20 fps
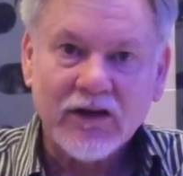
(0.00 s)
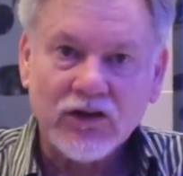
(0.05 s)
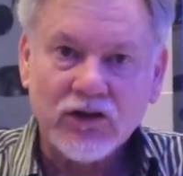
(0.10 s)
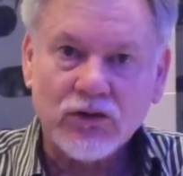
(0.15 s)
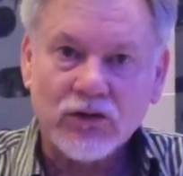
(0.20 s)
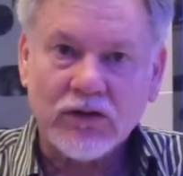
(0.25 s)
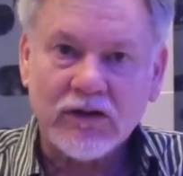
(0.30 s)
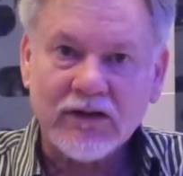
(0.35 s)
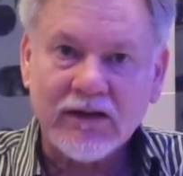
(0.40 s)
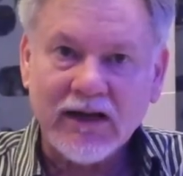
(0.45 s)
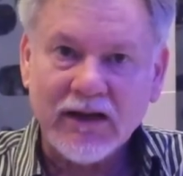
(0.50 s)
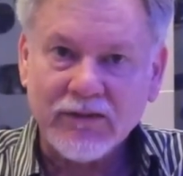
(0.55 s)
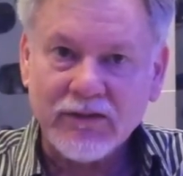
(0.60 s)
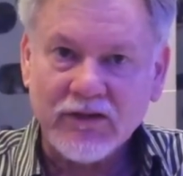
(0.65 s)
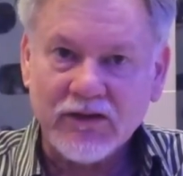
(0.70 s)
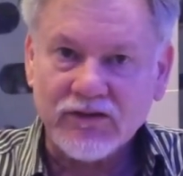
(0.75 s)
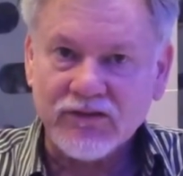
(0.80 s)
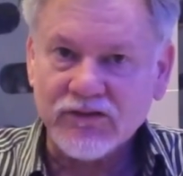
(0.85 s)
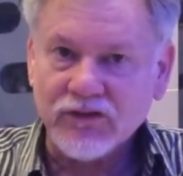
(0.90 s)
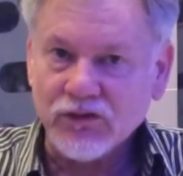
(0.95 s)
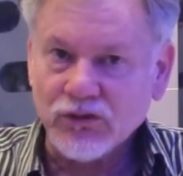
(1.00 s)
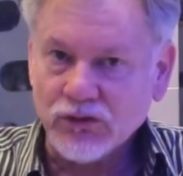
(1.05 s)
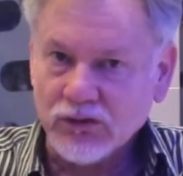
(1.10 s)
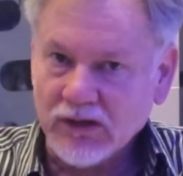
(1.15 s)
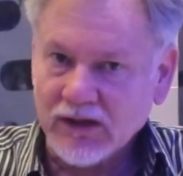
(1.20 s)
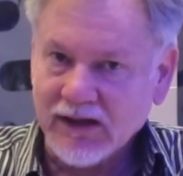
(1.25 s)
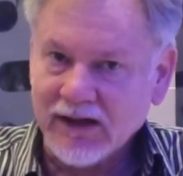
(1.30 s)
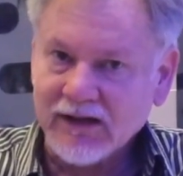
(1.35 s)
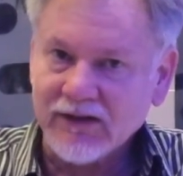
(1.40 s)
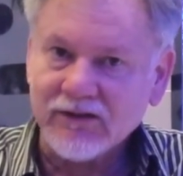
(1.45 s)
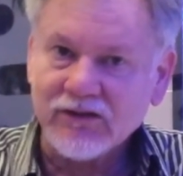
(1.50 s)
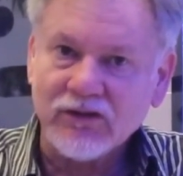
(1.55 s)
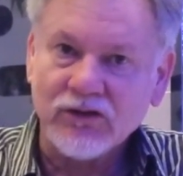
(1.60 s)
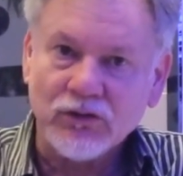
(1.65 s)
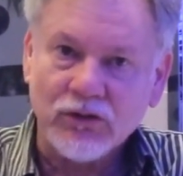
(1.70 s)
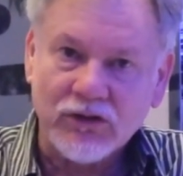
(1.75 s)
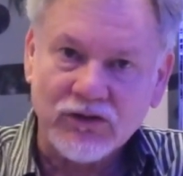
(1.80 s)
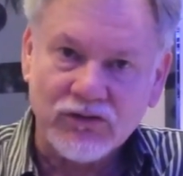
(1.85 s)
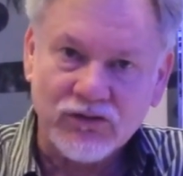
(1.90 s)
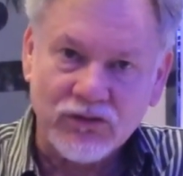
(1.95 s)
You can get this, no you can't. You
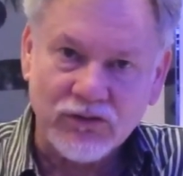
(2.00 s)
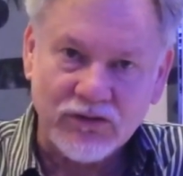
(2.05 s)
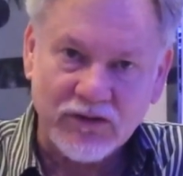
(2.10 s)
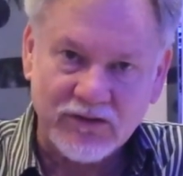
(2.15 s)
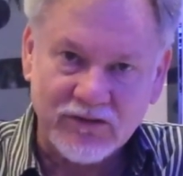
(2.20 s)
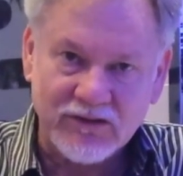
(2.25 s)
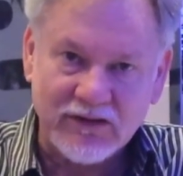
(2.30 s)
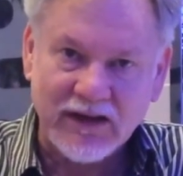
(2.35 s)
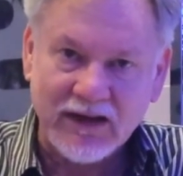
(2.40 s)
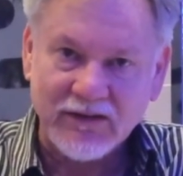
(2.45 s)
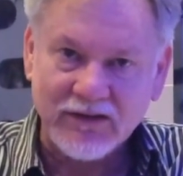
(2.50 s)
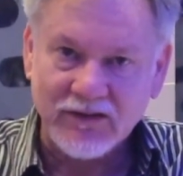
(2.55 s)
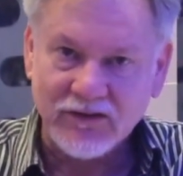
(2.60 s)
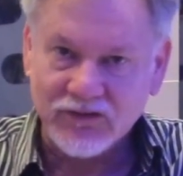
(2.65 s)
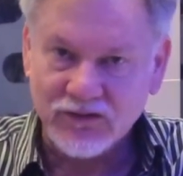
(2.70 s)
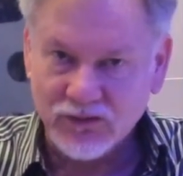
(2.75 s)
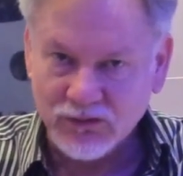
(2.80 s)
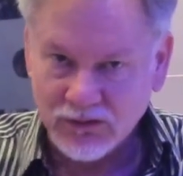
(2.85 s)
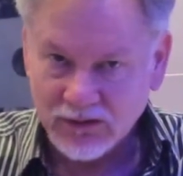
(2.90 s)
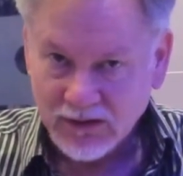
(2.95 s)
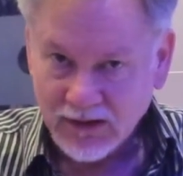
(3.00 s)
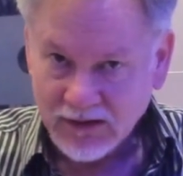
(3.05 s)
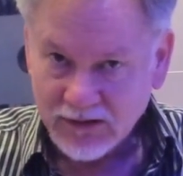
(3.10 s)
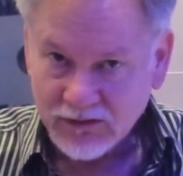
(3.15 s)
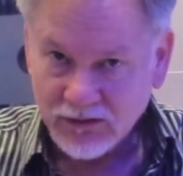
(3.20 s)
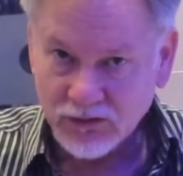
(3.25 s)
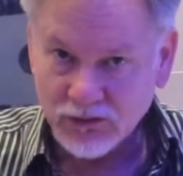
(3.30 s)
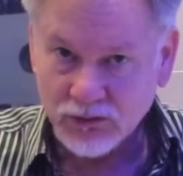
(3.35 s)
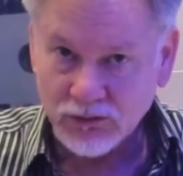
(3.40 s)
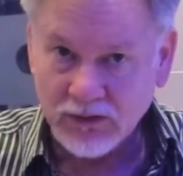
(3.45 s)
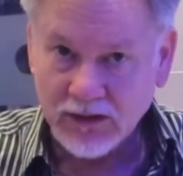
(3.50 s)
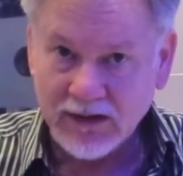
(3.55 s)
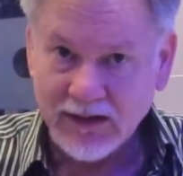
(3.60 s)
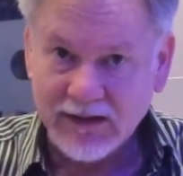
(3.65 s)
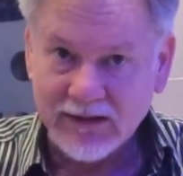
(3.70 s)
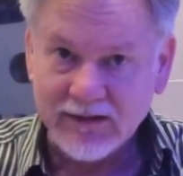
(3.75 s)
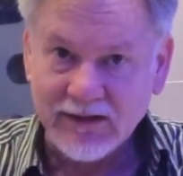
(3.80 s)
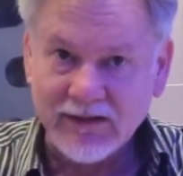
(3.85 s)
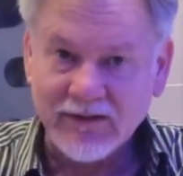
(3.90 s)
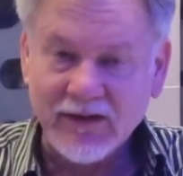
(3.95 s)
can do this to get this, no you
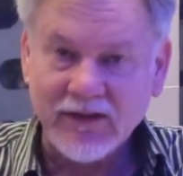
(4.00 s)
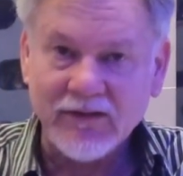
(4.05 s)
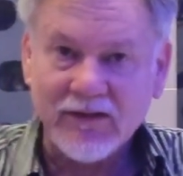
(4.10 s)
can't. And